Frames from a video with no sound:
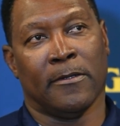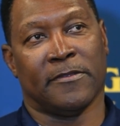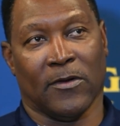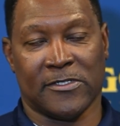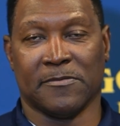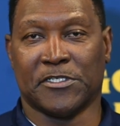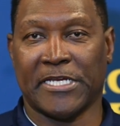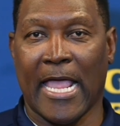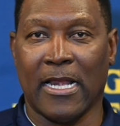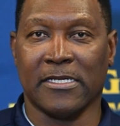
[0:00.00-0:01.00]
there are some
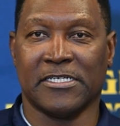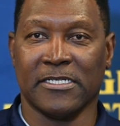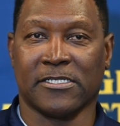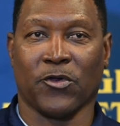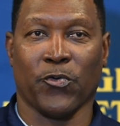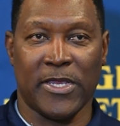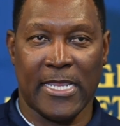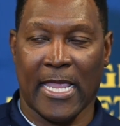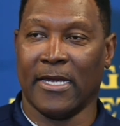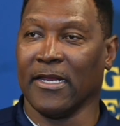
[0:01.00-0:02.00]
challenges
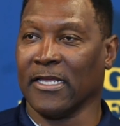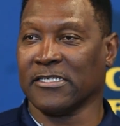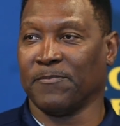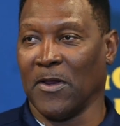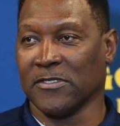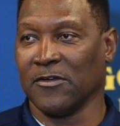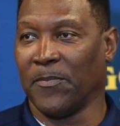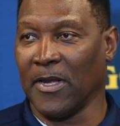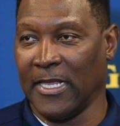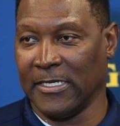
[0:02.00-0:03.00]
creating explosive
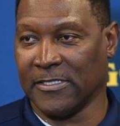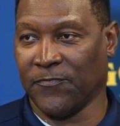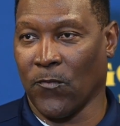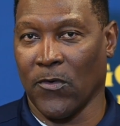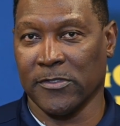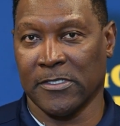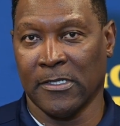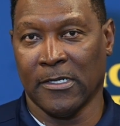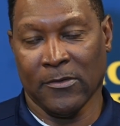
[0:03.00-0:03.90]
plays for us.